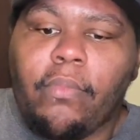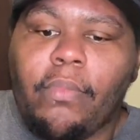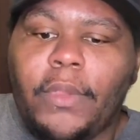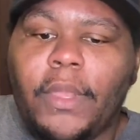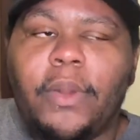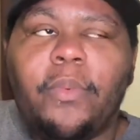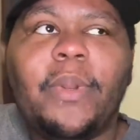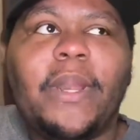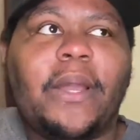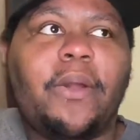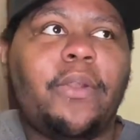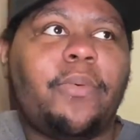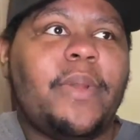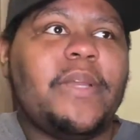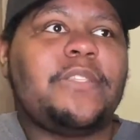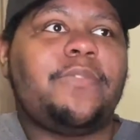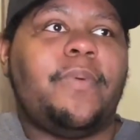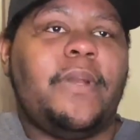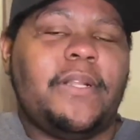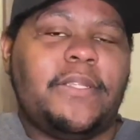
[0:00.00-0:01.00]
I go to
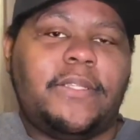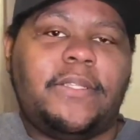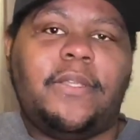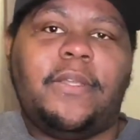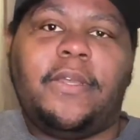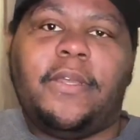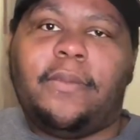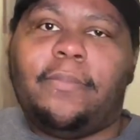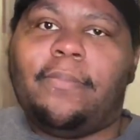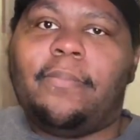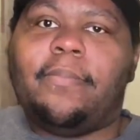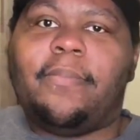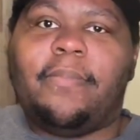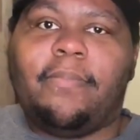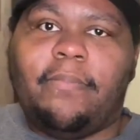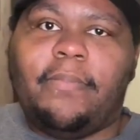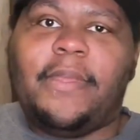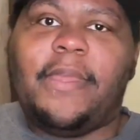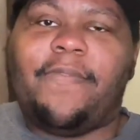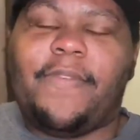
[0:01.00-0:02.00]
restaurants,
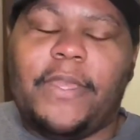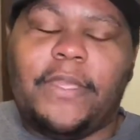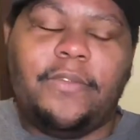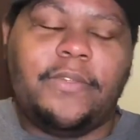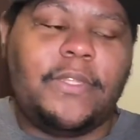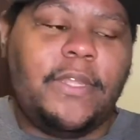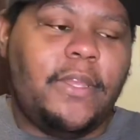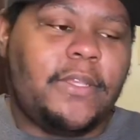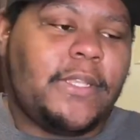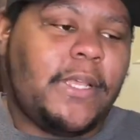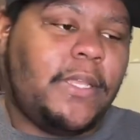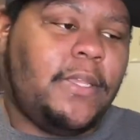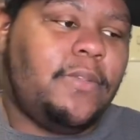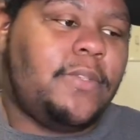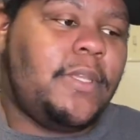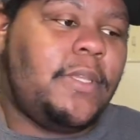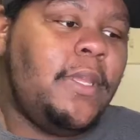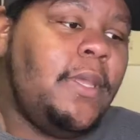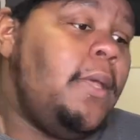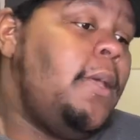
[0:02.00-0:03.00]
if I use theirs, I use
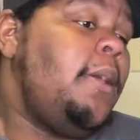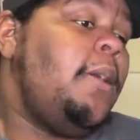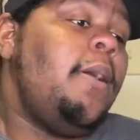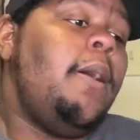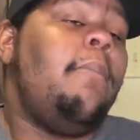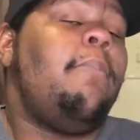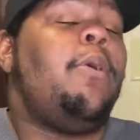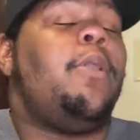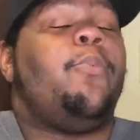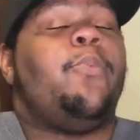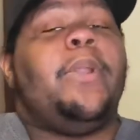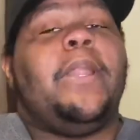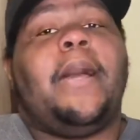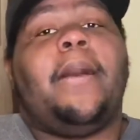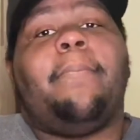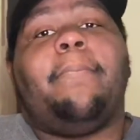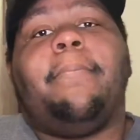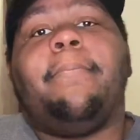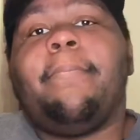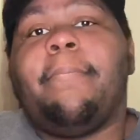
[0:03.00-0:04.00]
it. But when
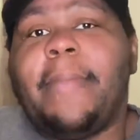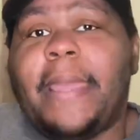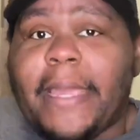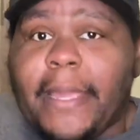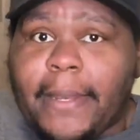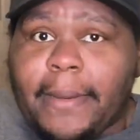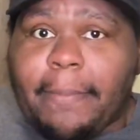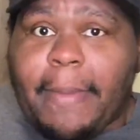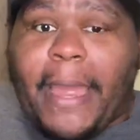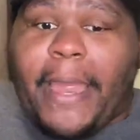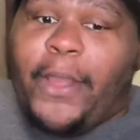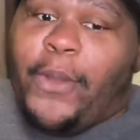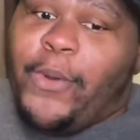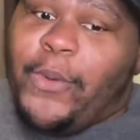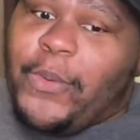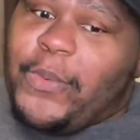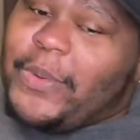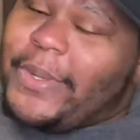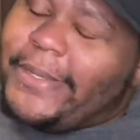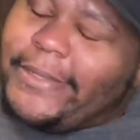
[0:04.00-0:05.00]
I'm making my
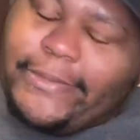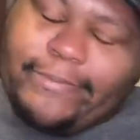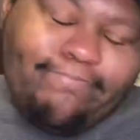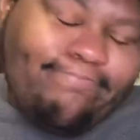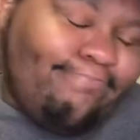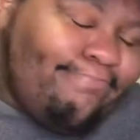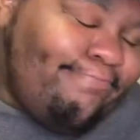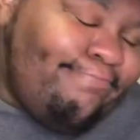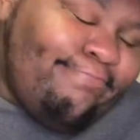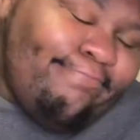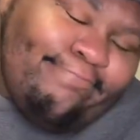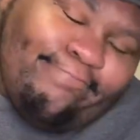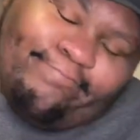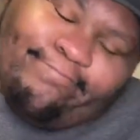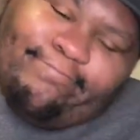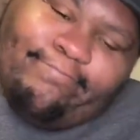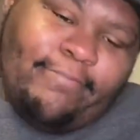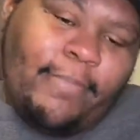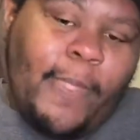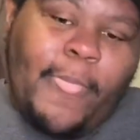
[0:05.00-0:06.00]
own,
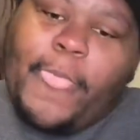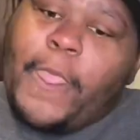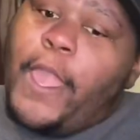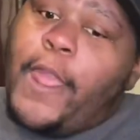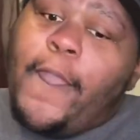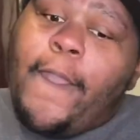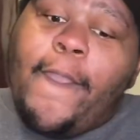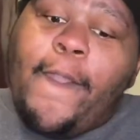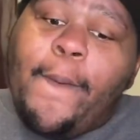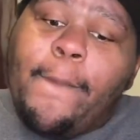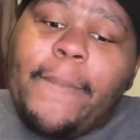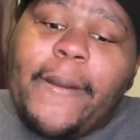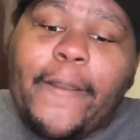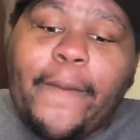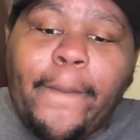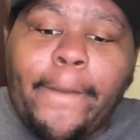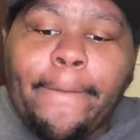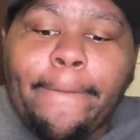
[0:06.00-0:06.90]
no butter.